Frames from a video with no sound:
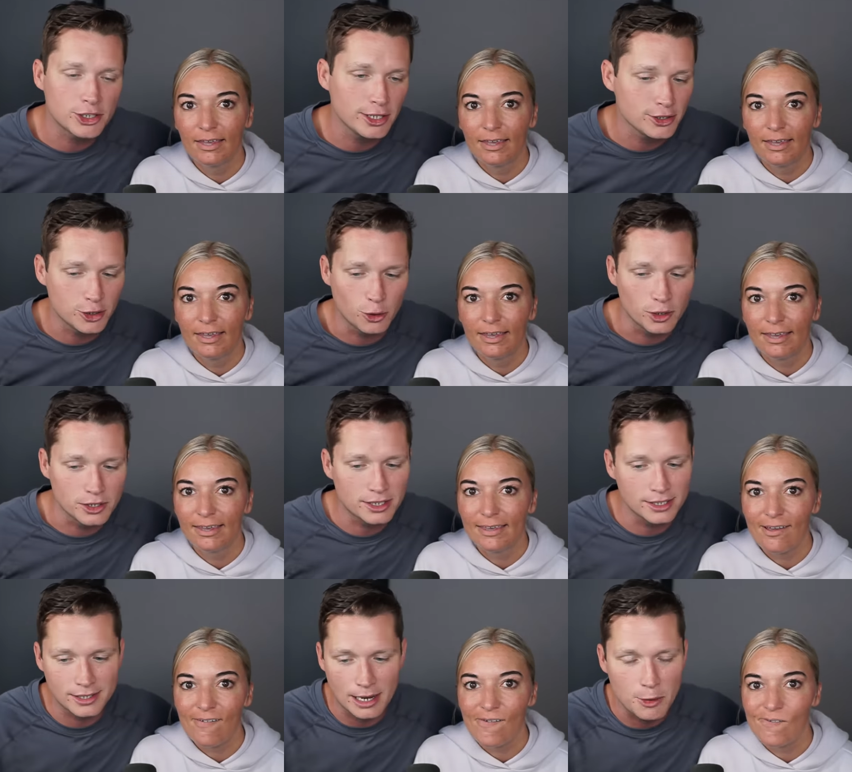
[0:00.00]
Speaker 1: change the doors
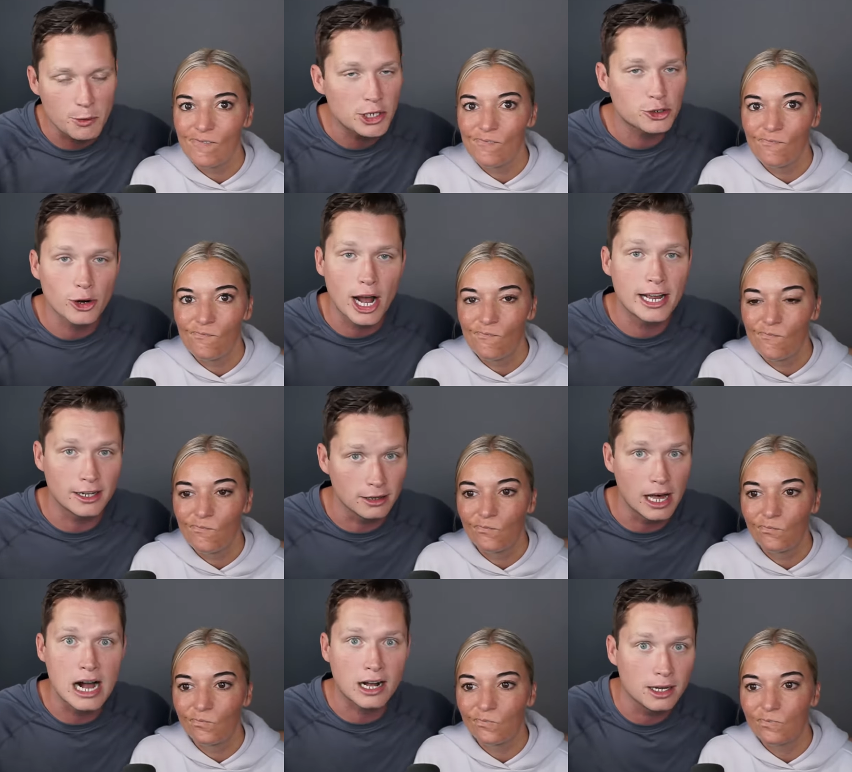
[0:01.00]
cuz I mean we try to
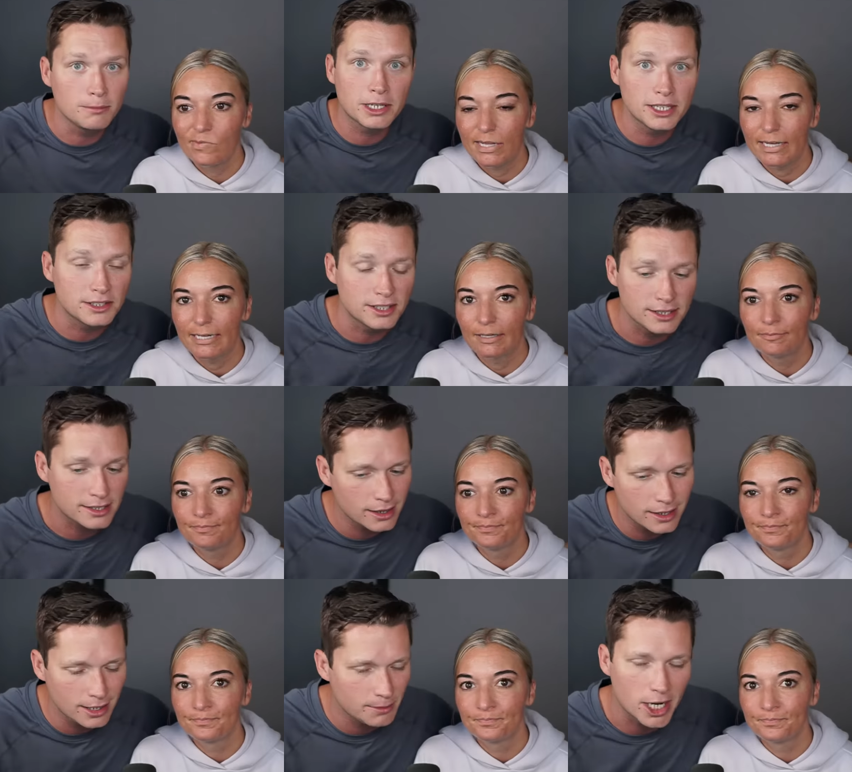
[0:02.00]
lock them
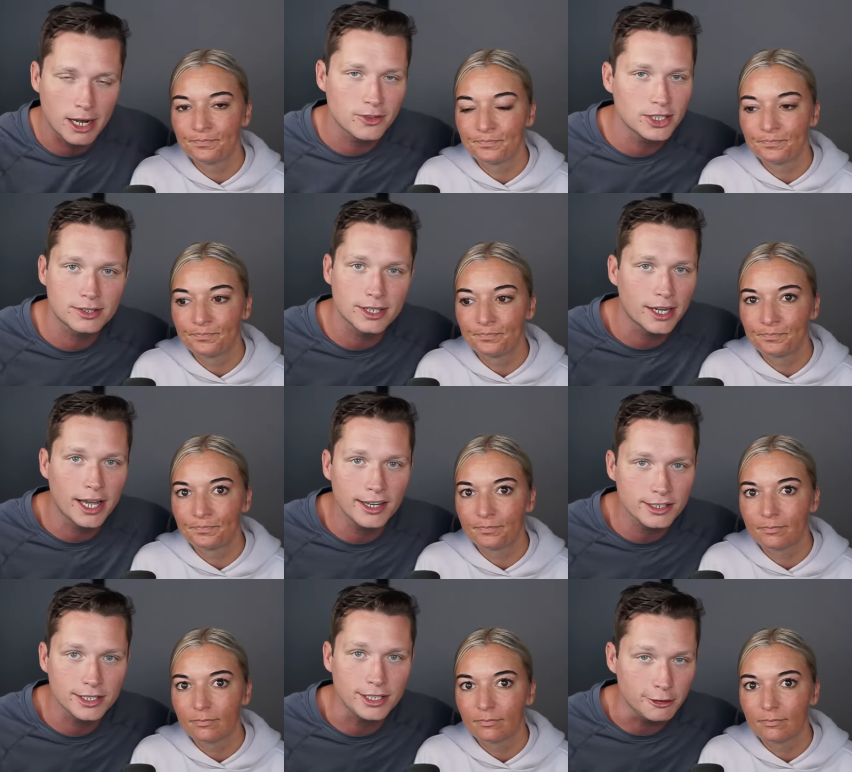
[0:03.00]
consistently, yeah. but obviously
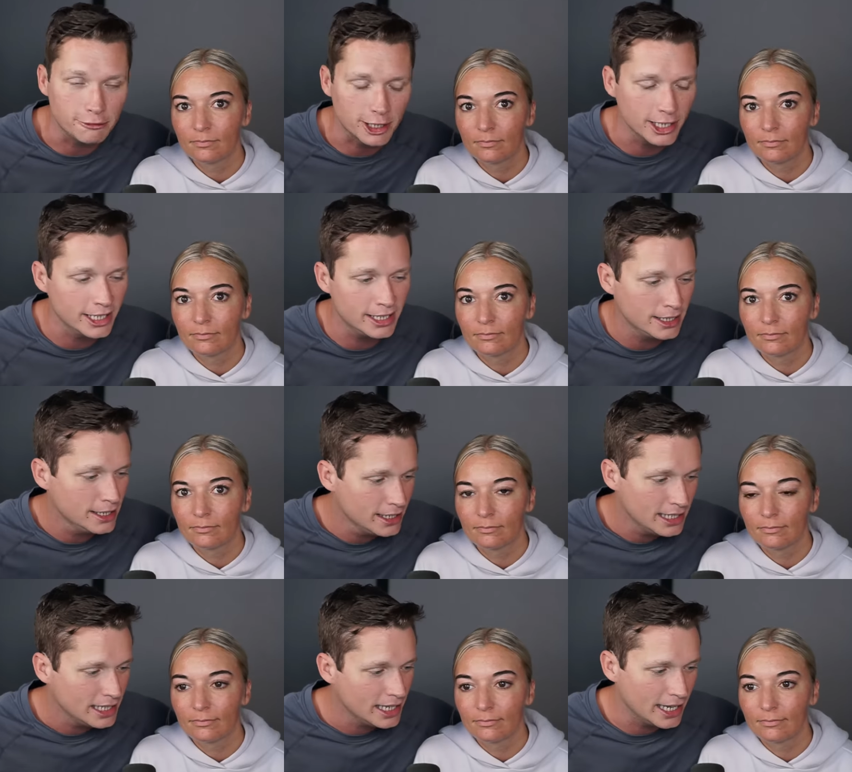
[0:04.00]
occasionally you forget
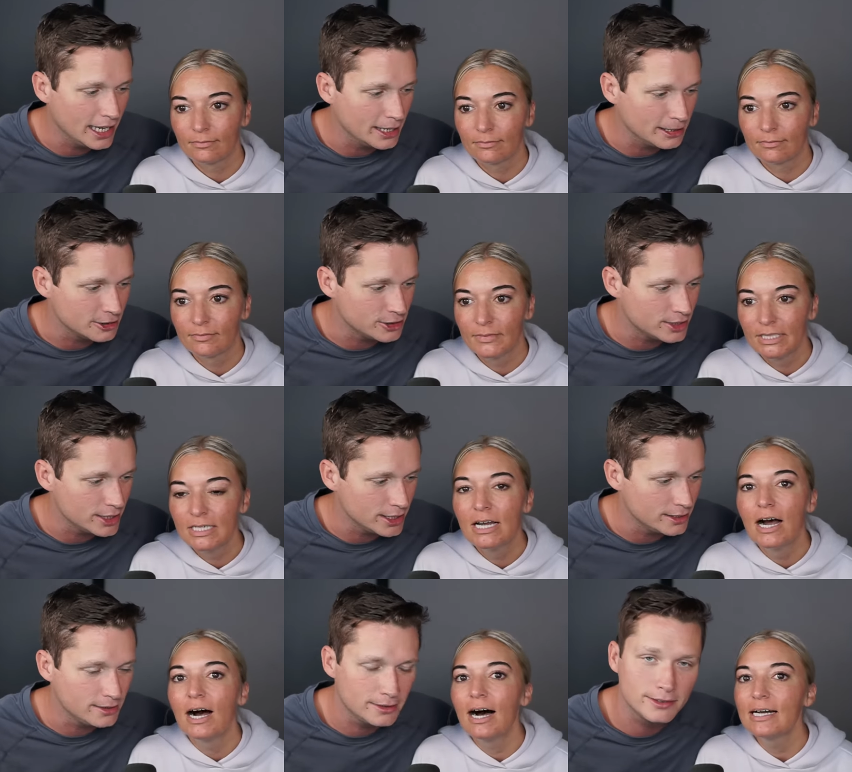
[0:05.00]
and
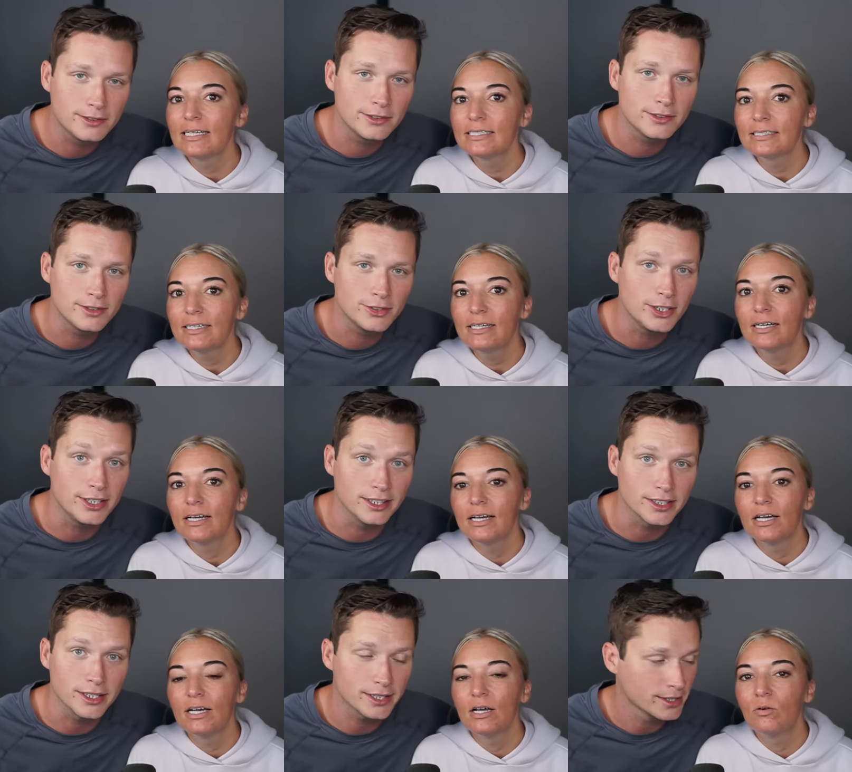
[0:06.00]
she
Speaker 2: Honestly, she
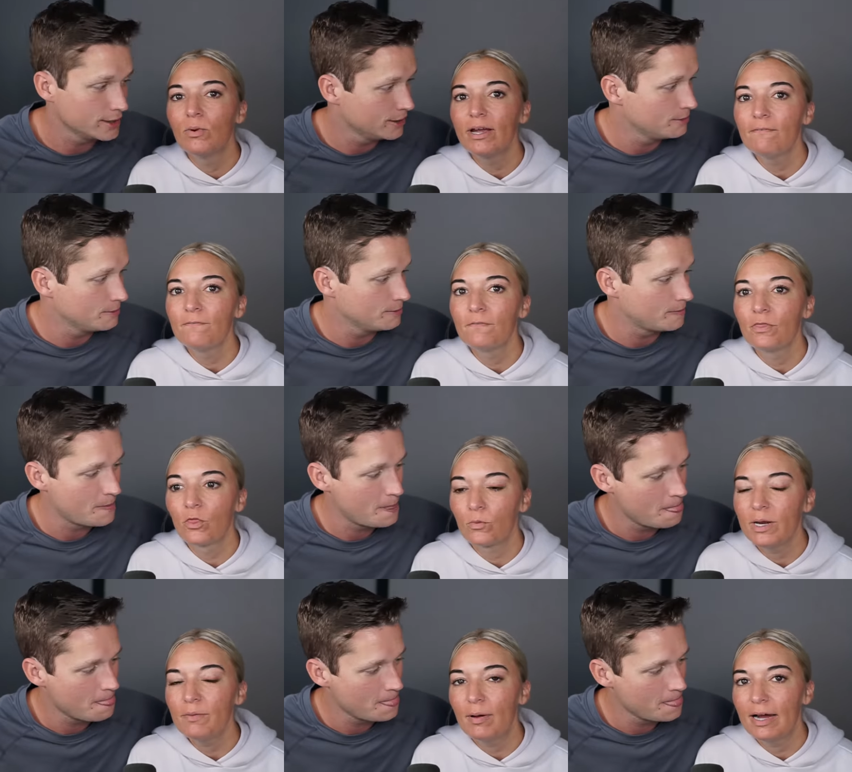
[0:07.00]
doesn't. We have
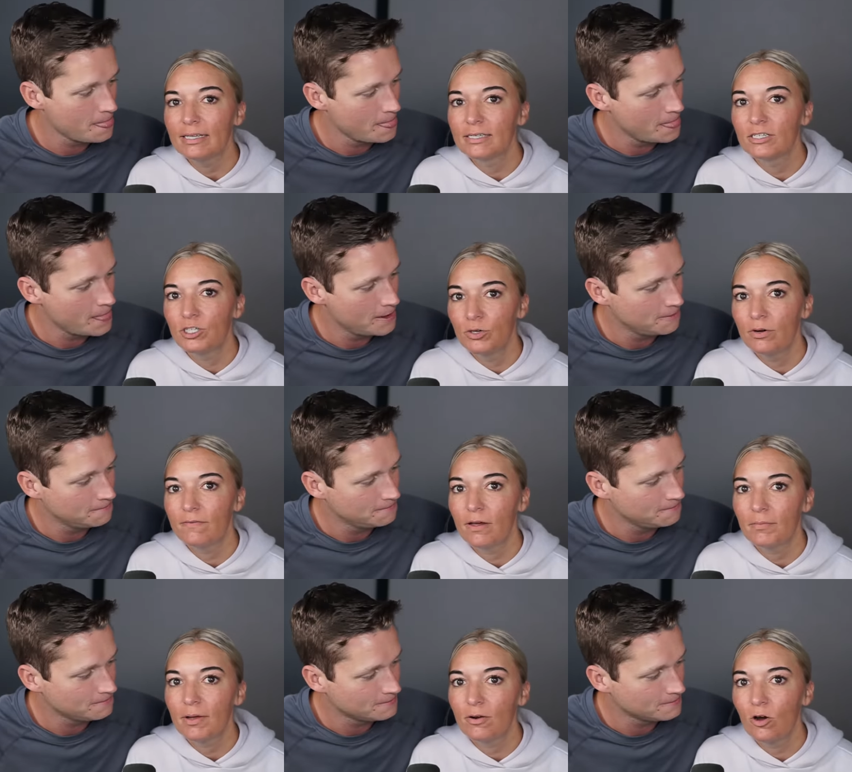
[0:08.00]
3 pets and two of
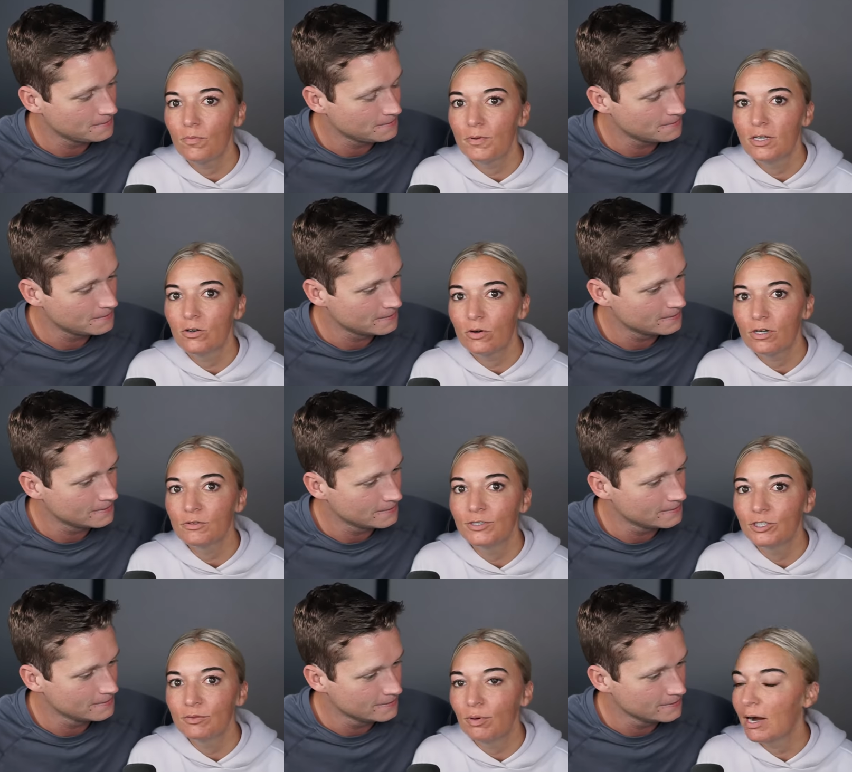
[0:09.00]
them can open the doors. We
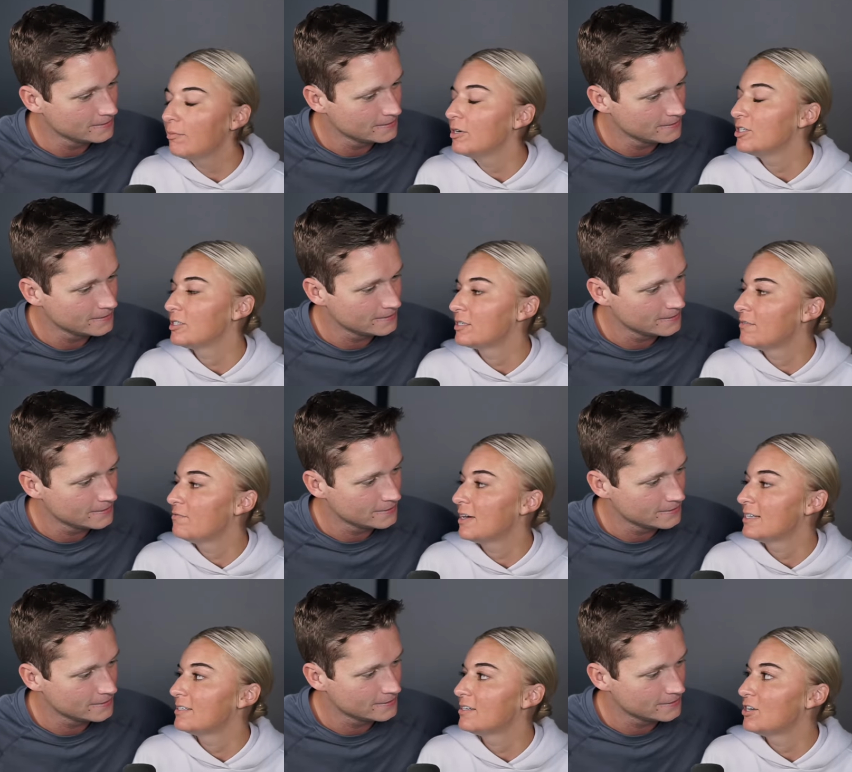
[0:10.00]
should probably just
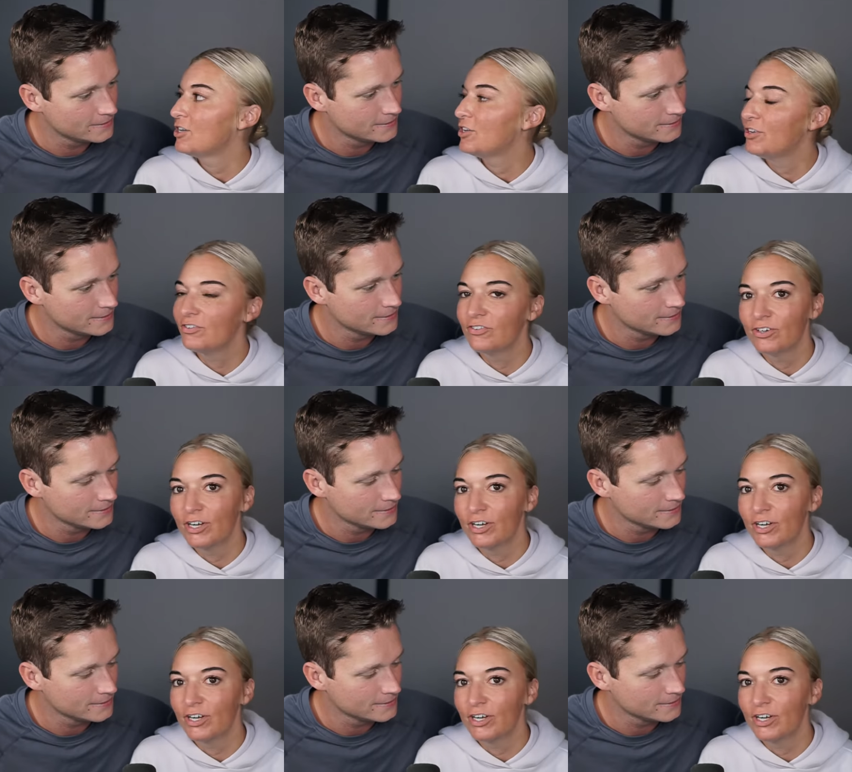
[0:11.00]
invest in new